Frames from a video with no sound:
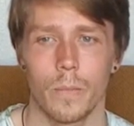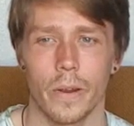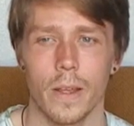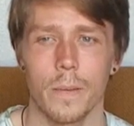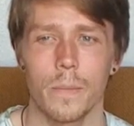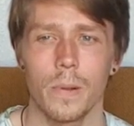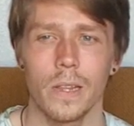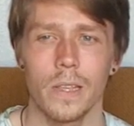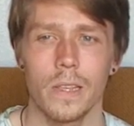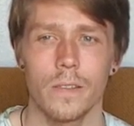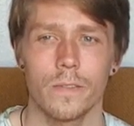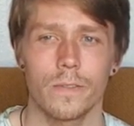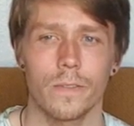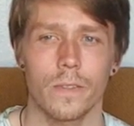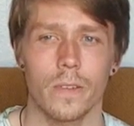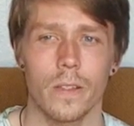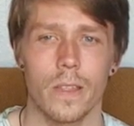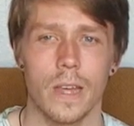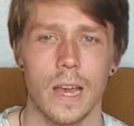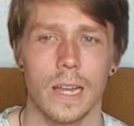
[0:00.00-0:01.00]
But I
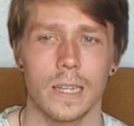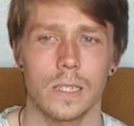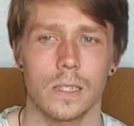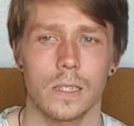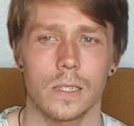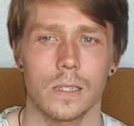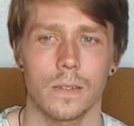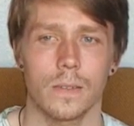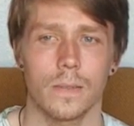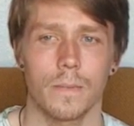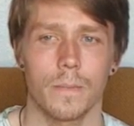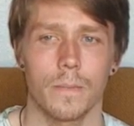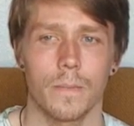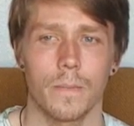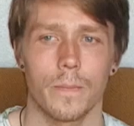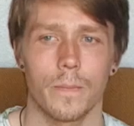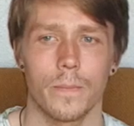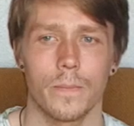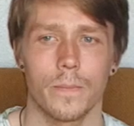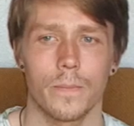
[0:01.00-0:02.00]
believe that
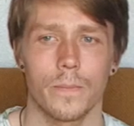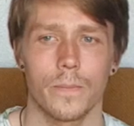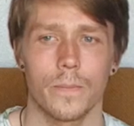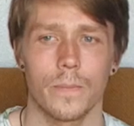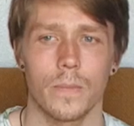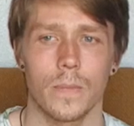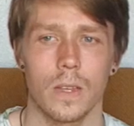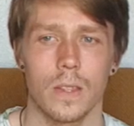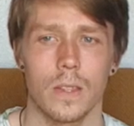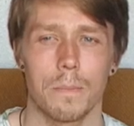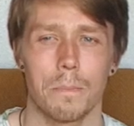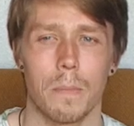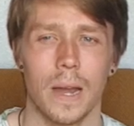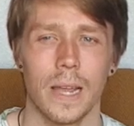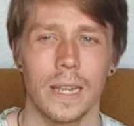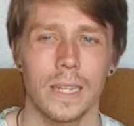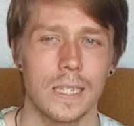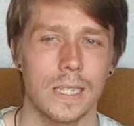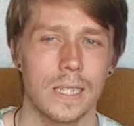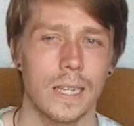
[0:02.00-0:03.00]
the
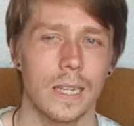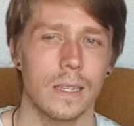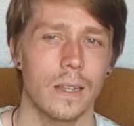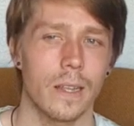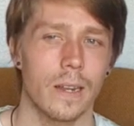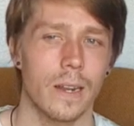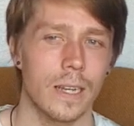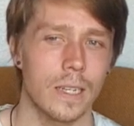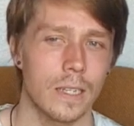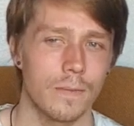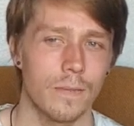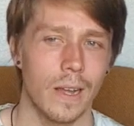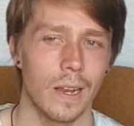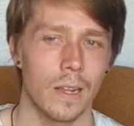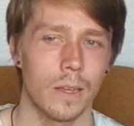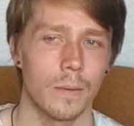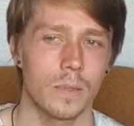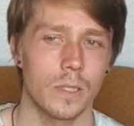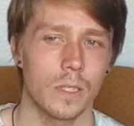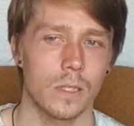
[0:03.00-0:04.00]
mindset that I
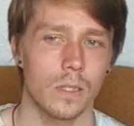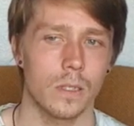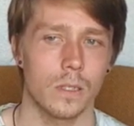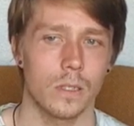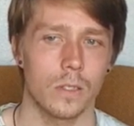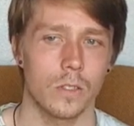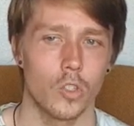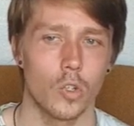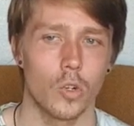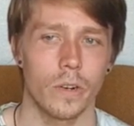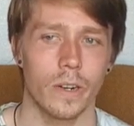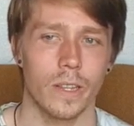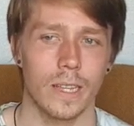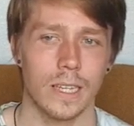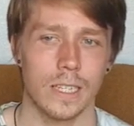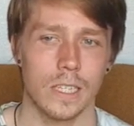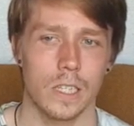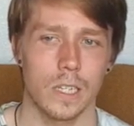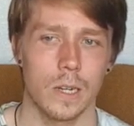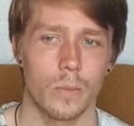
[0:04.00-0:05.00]
developed during
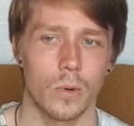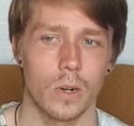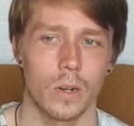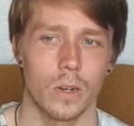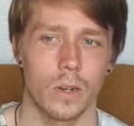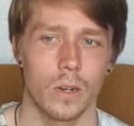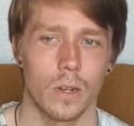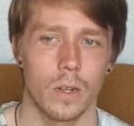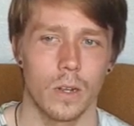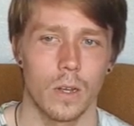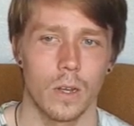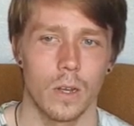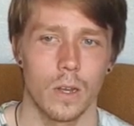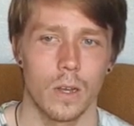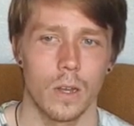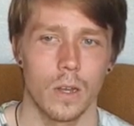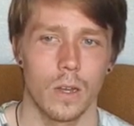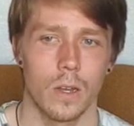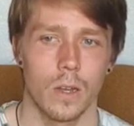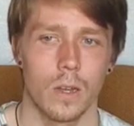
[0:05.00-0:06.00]
that summer
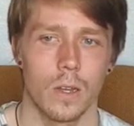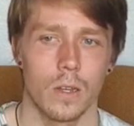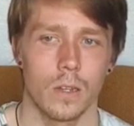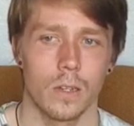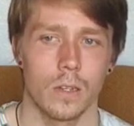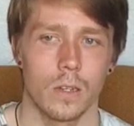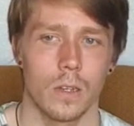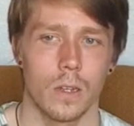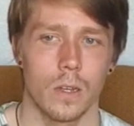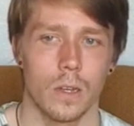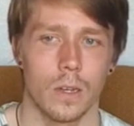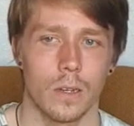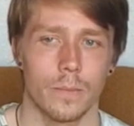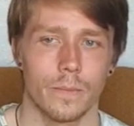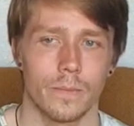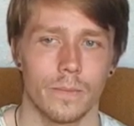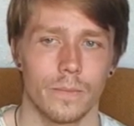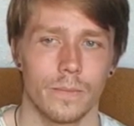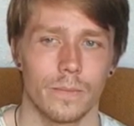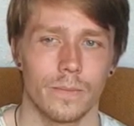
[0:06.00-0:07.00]

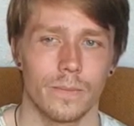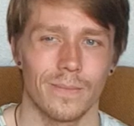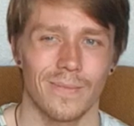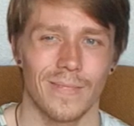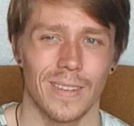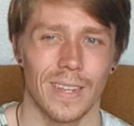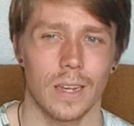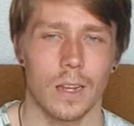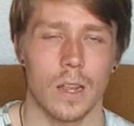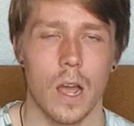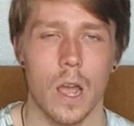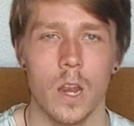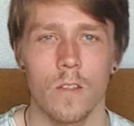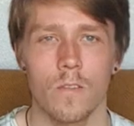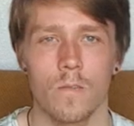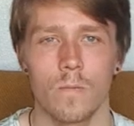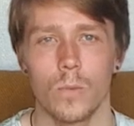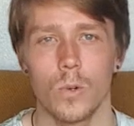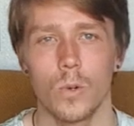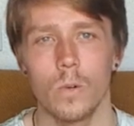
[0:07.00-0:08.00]
kind
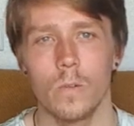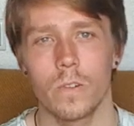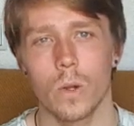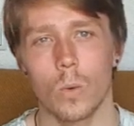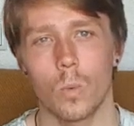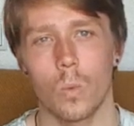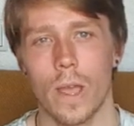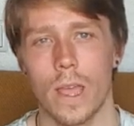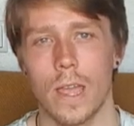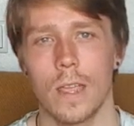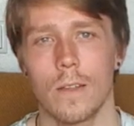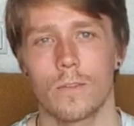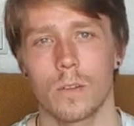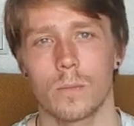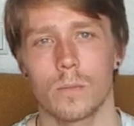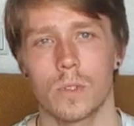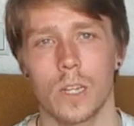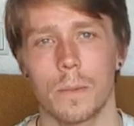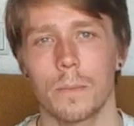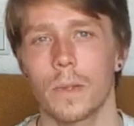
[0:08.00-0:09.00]
of moved away
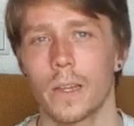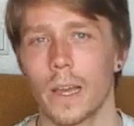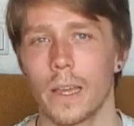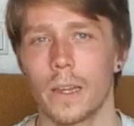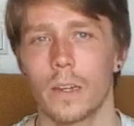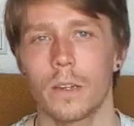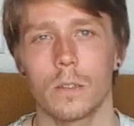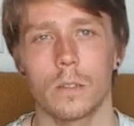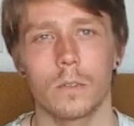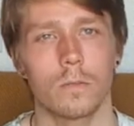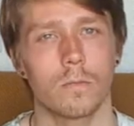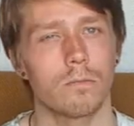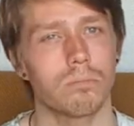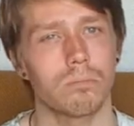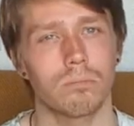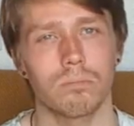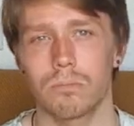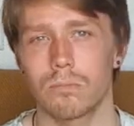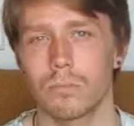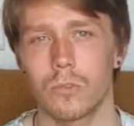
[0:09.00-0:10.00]
from some kind of
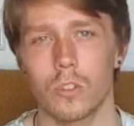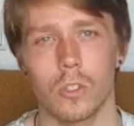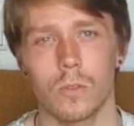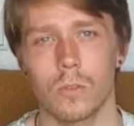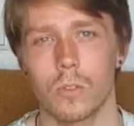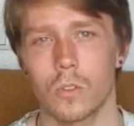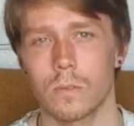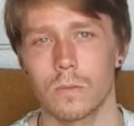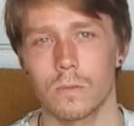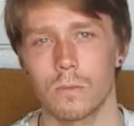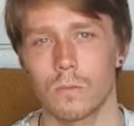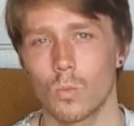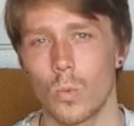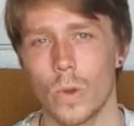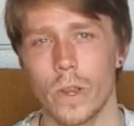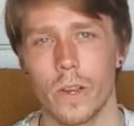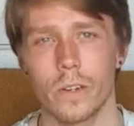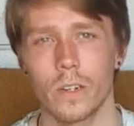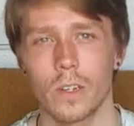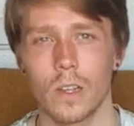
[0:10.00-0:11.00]

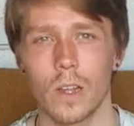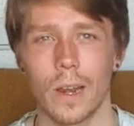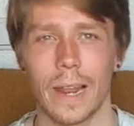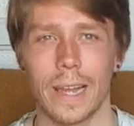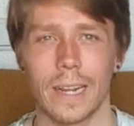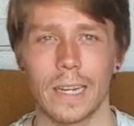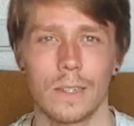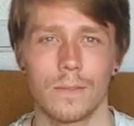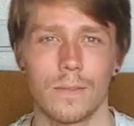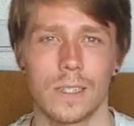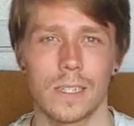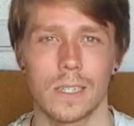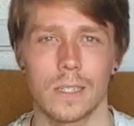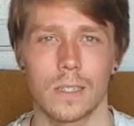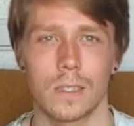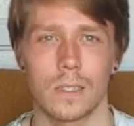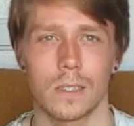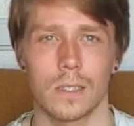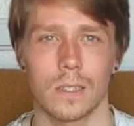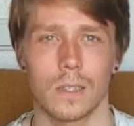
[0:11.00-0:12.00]
weird
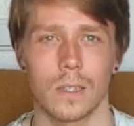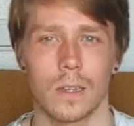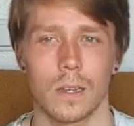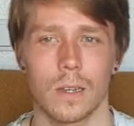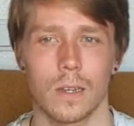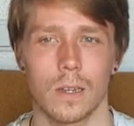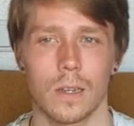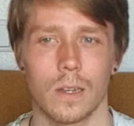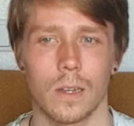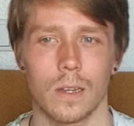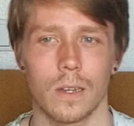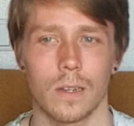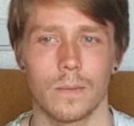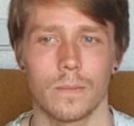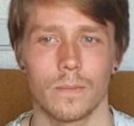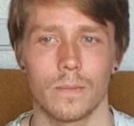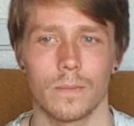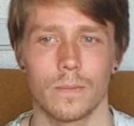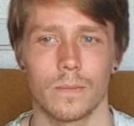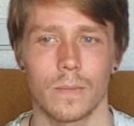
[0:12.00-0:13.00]
collectivist
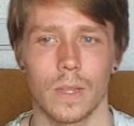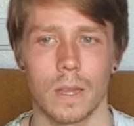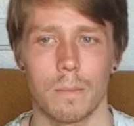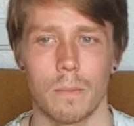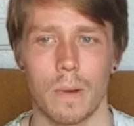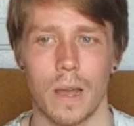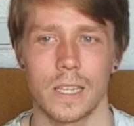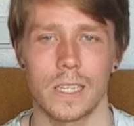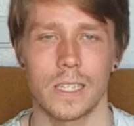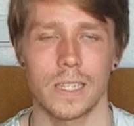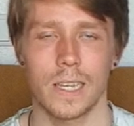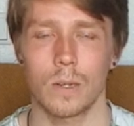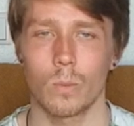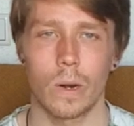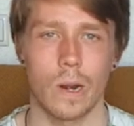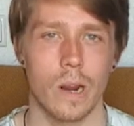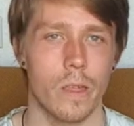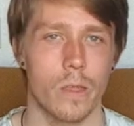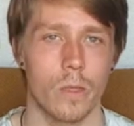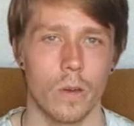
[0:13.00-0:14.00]
mindset
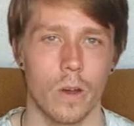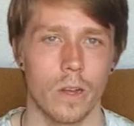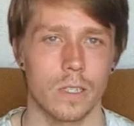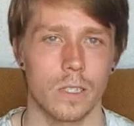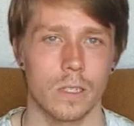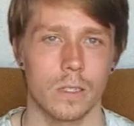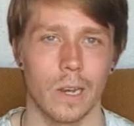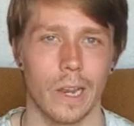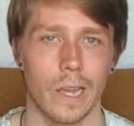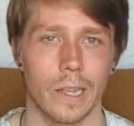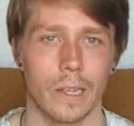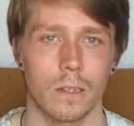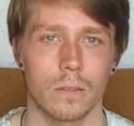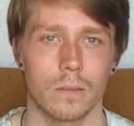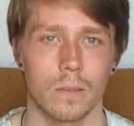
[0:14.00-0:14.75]
where I thought